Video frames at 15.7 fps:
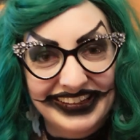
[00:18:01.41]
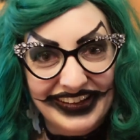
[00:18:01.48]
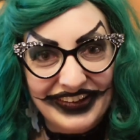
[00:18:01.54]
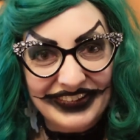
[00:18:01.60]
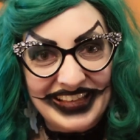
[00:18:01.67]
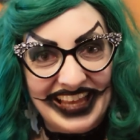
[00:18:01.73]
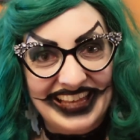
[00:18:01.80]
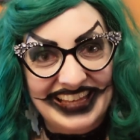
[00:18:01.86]

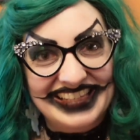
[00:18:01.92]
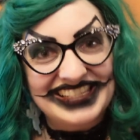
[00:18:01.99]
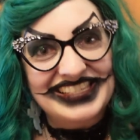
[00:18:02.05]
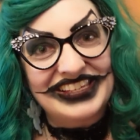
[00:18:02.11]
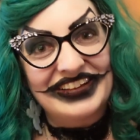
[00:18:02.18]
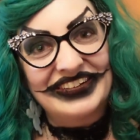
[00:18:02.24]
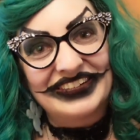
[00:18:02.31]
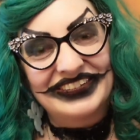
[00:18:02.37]
Okay,
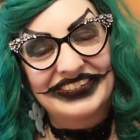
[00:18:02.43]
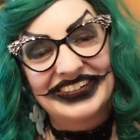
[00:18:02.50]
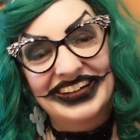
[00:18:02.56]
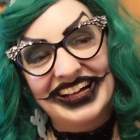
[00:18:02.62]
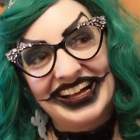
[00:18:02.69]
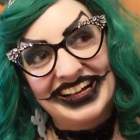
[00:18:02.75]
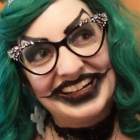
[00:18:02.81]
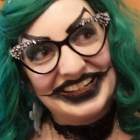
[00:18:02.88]
so
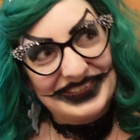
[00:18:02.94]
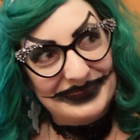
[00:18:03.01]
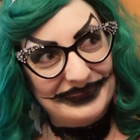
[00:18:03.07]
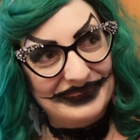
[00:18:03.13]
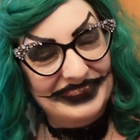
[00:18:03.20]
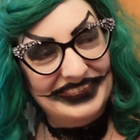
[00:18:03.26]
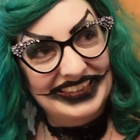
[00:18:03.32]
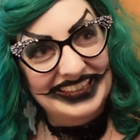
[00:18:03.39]

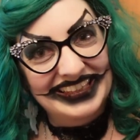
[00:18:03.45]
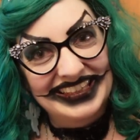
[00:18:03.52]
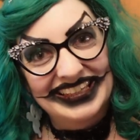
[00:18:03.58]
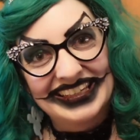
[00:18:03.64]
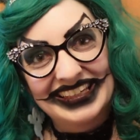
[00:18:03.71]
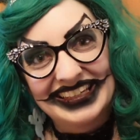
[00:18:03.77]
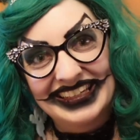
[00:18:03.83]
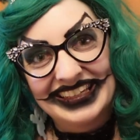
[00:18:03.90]

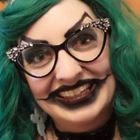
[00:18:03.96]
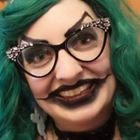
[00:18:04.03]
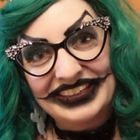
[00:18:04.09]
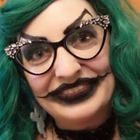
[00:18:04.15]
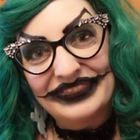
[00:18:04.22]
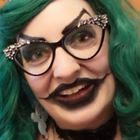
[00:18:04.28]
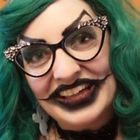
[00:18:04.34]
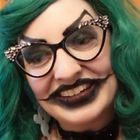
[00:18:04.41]
the
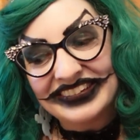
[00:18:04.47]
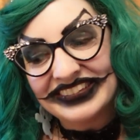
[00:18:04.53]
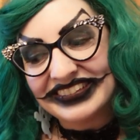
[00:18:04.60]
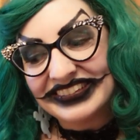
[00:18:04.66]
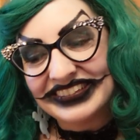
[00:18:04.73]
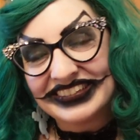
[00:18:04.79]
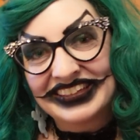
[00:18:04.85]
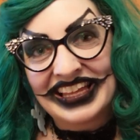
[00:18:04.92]

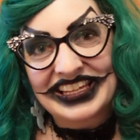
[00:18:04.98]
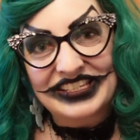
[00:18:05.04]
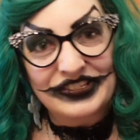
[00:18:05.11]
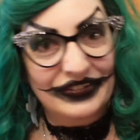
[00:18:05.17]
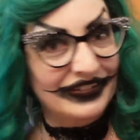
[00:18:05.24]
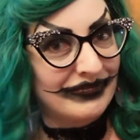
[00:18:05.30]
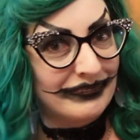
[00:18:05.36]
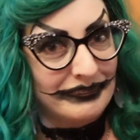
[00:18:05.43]
final like
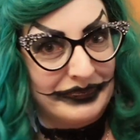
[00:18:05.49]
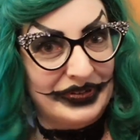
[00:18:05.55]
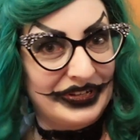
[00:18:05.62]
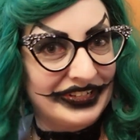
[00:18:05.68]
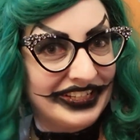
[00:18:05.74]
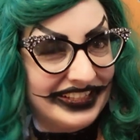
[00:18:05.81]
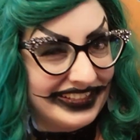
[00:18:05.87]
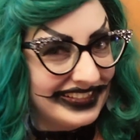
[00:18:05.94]
sort of
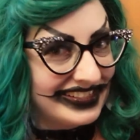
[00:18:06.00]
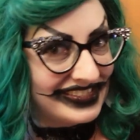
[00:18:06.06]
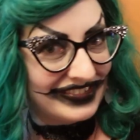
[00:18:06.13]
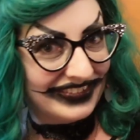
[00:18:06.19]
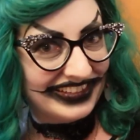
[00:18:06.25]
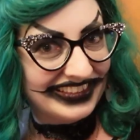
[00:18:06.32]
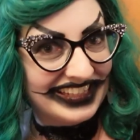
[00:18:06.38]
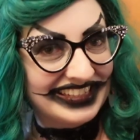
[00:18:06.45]
book
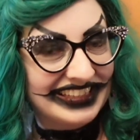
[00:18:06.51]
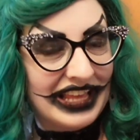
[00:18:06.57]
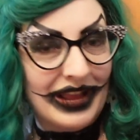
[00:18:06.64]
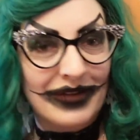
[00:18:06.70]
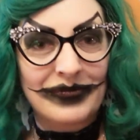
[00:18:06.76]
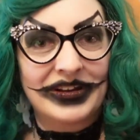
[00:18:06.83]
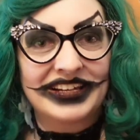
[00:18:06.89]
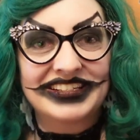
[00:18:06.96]
sort of thing that
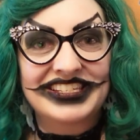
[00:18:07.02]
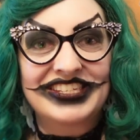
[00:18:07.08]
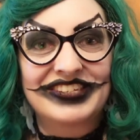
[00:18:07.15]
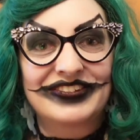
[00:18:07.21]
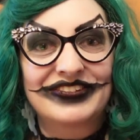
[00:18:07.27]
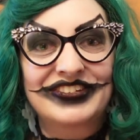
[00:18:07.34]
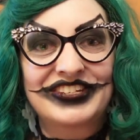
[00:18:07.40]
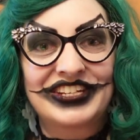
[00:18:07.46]
I want
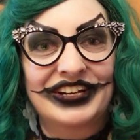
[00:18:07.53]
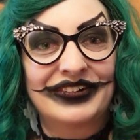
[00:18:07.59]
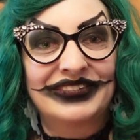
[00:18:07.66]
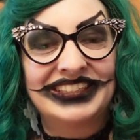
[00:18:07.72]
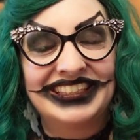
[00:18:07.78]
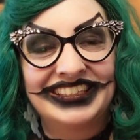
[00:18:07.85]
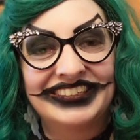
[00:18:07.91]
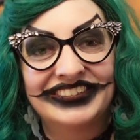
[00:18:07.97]
to share
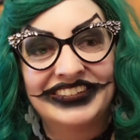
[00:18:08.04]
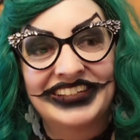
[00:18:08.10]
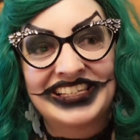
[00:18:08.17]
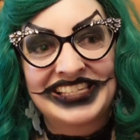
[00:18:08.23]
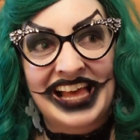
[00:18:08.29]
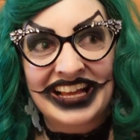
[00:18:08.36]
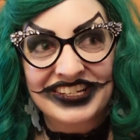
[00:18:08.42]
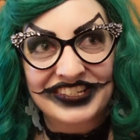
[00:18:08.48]
with you is
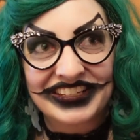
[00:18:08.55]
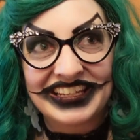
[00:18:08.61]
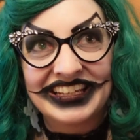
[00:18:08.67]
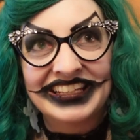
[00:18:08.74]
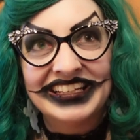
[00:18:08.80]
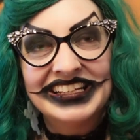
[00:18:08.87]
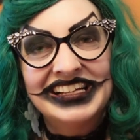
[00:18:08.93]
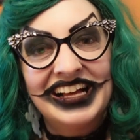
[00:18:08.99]

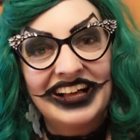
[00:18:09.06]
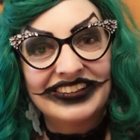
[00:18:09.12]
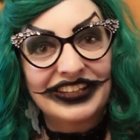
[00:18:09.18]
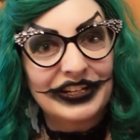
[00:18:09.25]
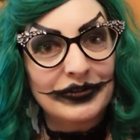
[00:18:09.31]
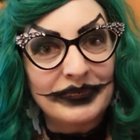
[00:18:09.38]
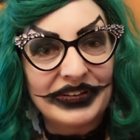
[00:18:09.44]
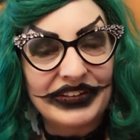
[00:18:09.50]
actually a
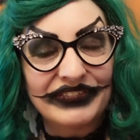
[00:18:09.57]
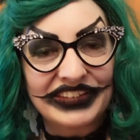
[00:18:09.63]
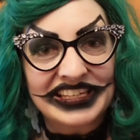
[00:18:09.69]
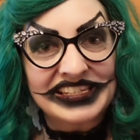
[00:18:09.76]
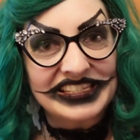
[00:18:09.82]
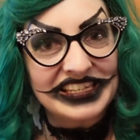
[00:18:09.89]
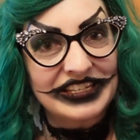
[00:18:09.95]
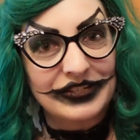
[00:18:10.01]
little bit of a
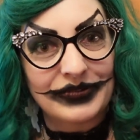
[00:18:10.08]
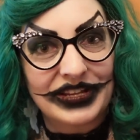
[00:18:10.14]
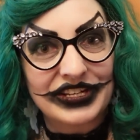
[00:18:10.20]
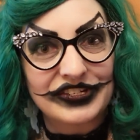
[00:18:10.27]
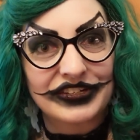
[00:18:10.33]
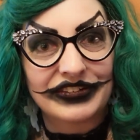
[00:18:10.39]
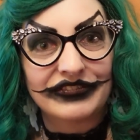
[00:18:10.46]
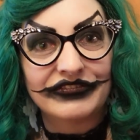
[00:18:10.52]

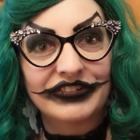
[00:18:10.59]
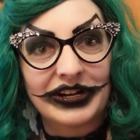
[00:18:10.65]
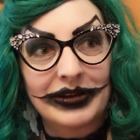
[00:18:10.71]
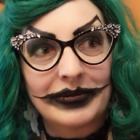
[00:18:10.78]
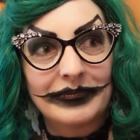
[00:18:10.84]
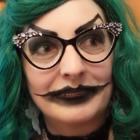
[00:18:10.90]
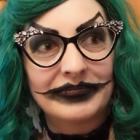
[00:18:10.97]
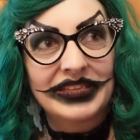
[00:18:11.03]
continuation
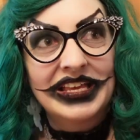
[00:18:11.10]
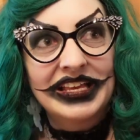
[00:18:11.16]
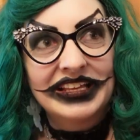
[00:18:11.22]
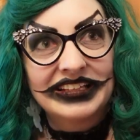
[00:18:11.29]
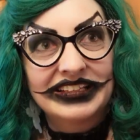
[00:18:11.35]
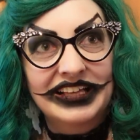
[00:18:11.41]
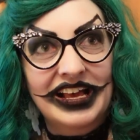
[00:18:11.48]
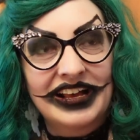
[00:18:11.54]
from
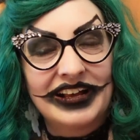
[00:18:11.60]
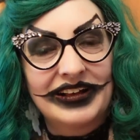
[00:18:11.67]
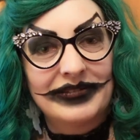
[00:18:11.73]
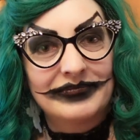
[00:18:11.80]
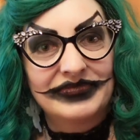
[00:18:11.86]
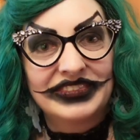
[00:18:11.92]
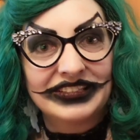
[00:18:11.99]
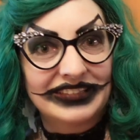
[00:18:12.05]

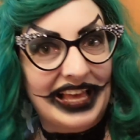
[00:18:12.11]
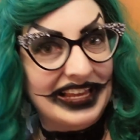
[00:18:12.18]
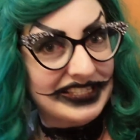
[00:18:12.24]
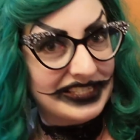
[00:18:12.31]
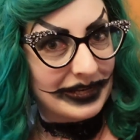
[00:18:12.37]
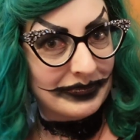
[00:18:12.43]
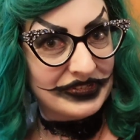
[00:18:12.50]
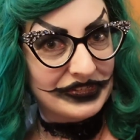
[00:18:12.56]
the
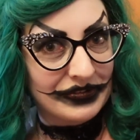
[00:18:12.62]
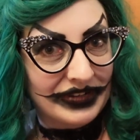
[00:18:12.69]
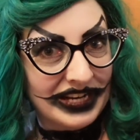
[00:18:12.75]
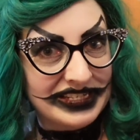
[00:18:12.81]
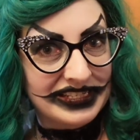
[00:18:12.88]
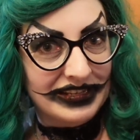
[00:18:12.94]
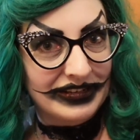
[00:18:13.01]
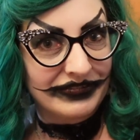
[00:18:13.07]
last episode I
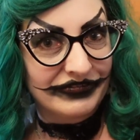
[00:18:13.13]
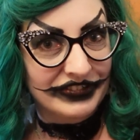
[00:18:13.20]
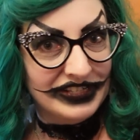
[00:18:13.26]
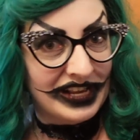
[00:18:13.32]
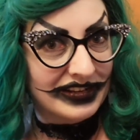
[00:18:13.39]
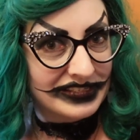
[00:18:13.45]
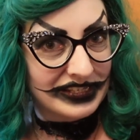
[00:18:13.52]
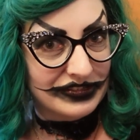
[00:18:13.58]
did for
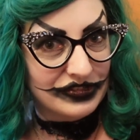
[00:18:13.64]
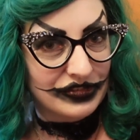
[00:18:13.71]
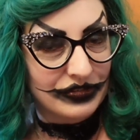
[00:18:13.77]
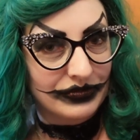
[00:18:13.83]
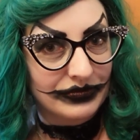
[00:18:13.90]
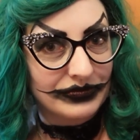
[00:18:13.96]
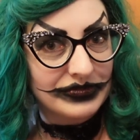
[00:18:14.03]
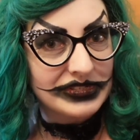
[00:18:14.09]
Toxic
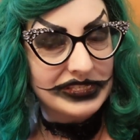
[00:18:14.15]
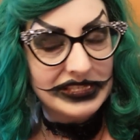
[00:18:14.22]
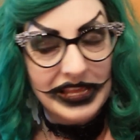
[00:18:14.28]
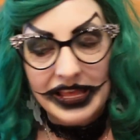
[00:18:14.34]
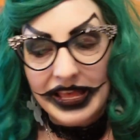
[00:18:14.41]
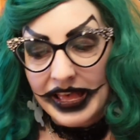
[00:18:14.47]
Tunes.